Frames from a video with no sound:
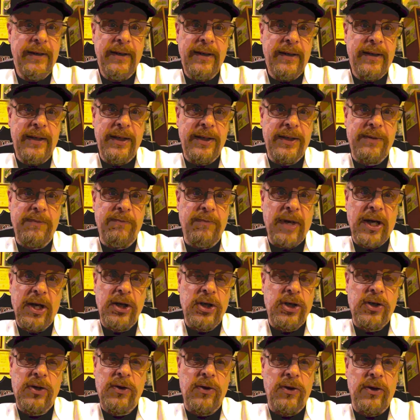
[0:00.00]
This
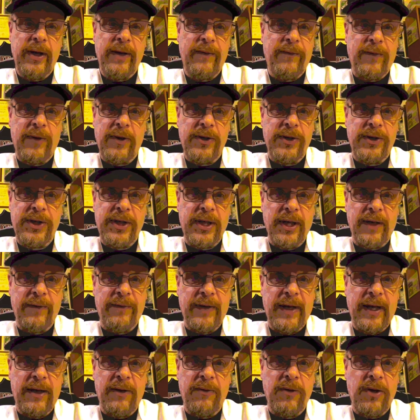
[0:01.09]
March 31st stuff,
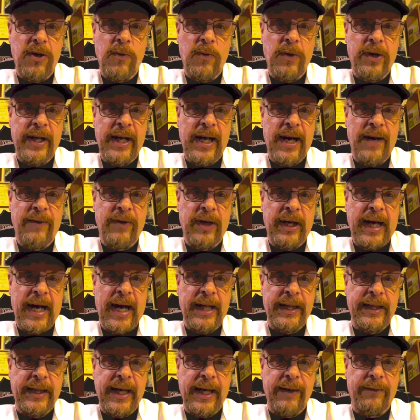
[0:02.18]
I don't know where they ever
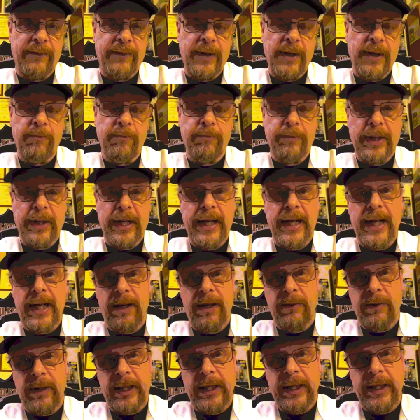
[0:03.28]
got that from. But
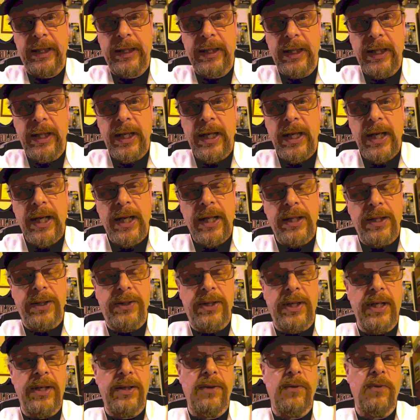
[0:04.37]
anyway, the
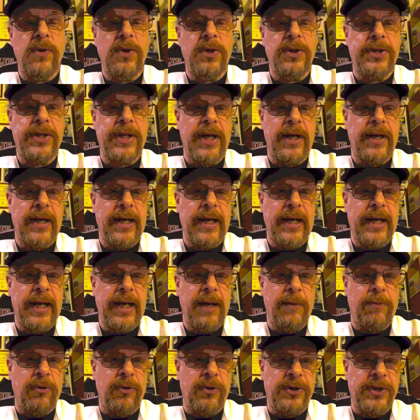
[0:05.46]
season will start on
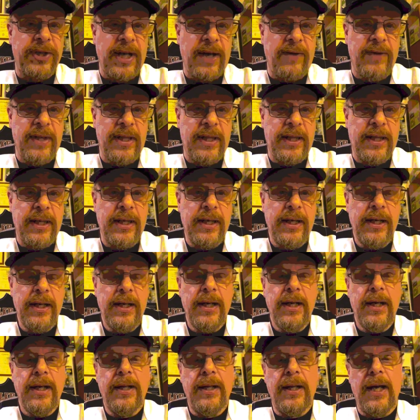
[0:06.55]
April 7th.
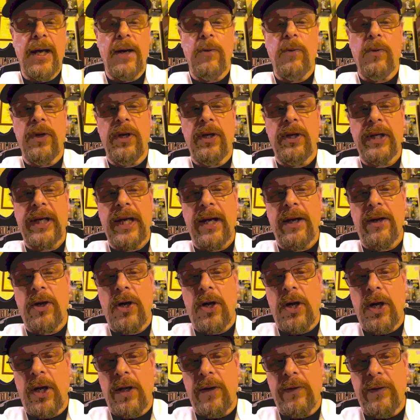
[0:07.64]
They will get
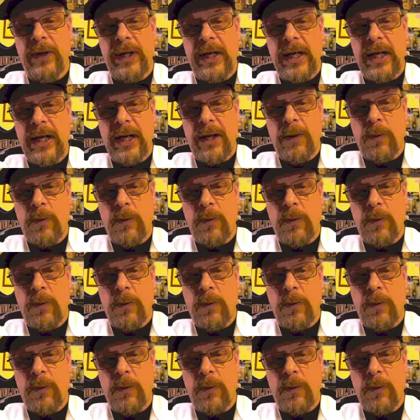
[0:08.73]
all the uh,